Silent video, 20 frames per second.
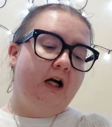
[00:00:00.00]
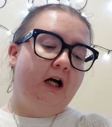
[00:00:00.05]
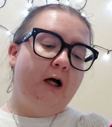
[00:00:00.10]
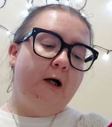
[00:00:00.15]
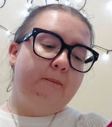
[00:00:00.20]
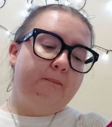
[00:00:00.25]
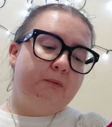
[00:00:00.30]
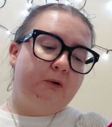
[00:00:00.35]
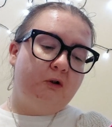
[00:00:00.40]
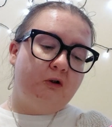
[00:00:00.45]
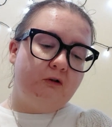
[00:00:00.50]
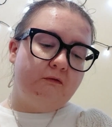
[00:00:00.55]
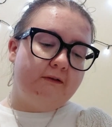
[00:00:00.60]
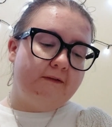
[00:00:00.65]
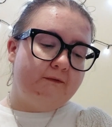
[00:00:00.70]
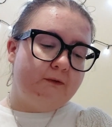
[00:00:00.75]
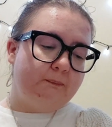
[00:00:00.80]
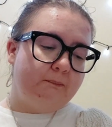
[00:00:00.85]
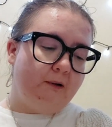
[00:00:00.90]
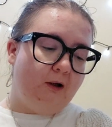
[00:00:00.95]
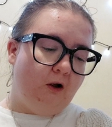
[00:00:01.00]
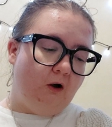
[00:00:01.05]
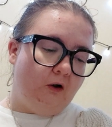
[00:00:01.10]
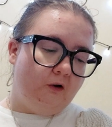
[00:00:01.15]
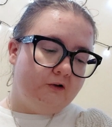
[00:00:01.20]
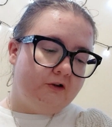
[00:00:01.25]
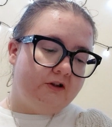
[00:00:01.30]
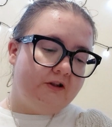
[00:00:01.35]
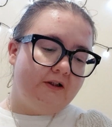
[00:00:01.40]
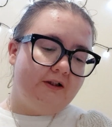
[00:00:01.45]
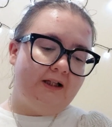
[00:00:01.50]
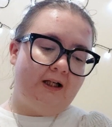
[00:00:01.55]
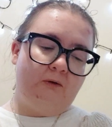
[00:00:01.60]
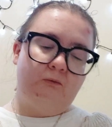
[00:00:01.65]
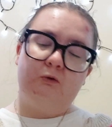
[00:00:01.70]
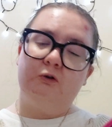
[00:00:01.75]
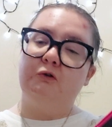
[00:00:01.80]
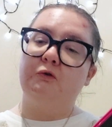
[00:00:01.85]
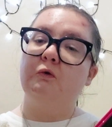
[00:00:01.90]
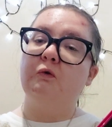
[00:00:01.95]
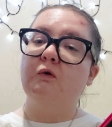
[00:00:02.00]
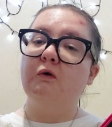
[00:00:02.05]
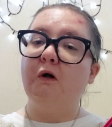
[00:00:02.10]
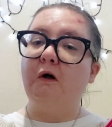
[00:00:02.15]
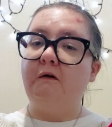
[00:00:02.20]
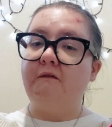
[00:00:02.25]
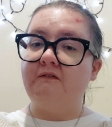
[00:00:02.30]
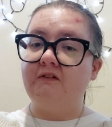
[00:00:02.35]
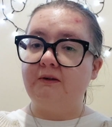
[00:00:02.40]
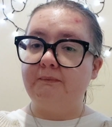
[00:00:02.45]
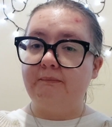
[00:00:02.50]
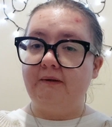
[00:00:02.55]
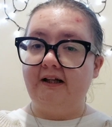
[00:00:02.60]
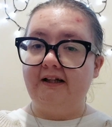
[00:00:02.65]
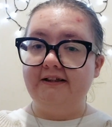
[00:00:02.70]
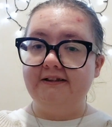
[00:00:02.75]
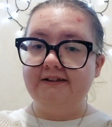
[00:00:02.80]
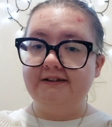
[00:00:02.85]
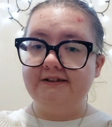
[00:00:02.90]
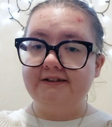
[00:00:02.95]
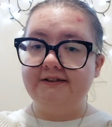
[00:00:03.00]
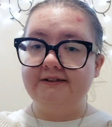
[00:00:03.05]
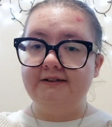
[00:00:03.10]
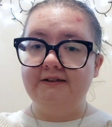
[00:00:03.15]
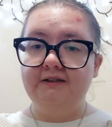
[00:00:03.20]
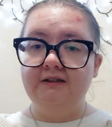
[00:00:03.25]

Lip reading: A book with a plot that was all over the place.